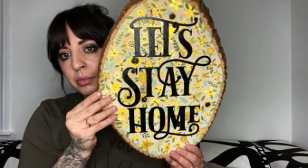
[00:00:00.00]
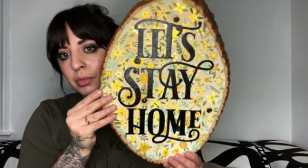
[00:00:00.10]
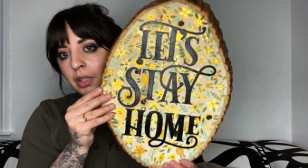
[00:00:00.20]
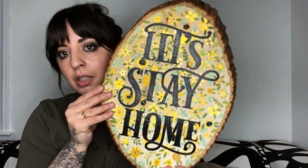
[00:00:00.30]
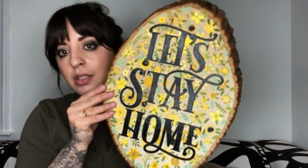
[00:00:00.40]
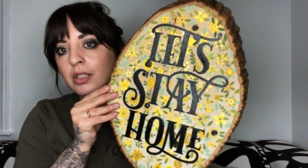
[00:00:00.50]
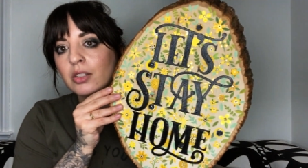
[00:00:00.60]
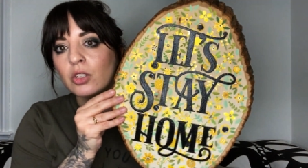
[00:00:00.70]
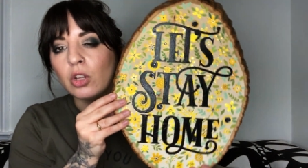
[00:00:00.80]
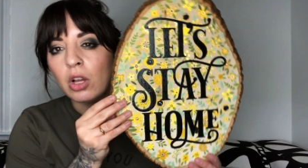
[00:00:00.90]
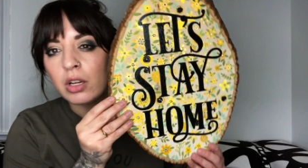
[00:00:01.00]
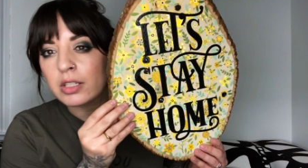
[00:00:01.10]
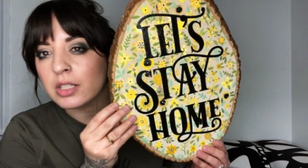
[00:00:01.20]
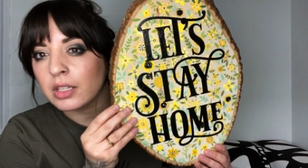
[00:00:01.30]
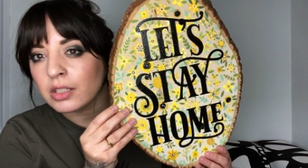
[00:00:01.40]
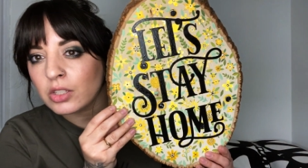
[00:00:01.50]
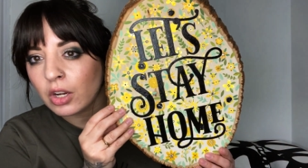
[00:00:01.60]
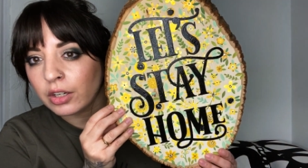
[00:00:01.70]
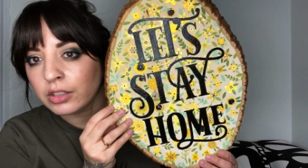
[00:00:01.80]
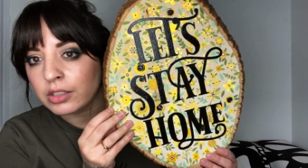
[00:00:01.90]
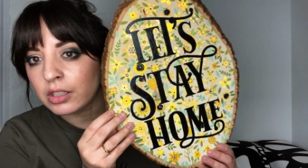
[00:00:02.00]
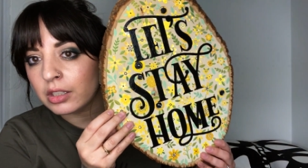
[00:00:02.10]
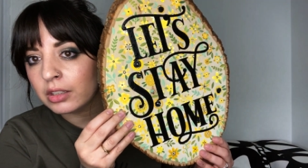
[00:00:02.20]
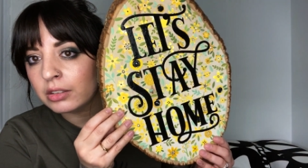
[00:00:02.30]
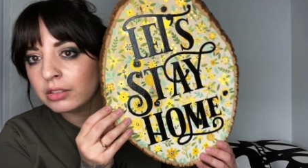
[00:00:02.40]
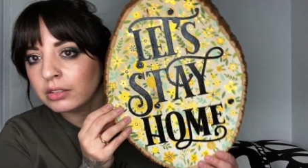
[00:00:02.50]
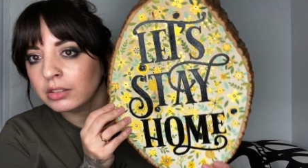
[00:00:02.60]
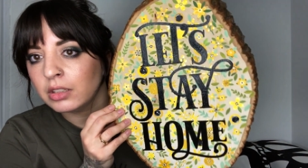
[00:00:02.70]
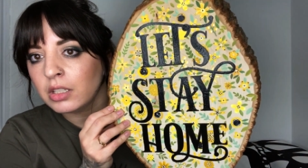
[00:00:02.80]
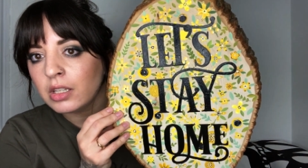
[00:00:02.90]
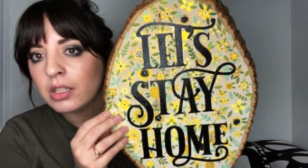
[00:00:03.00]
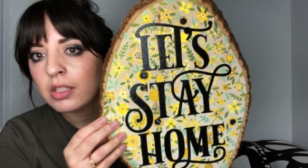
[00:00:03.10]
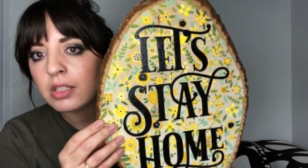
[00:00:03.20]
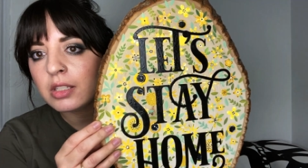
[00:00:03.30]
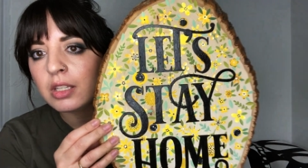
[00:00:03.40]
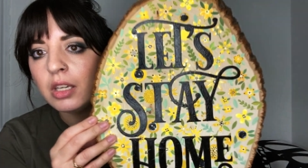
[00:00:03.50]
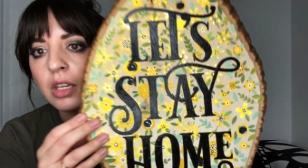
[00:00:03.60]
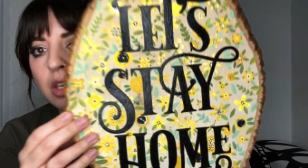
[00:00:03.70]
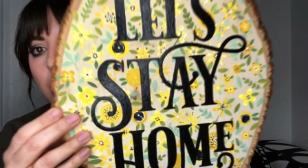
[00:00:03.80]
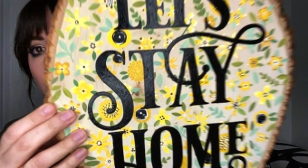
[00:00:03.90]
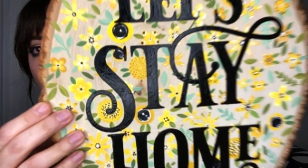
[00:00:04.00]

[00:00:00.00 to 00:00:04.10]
Because it's glossy, it's hard to see.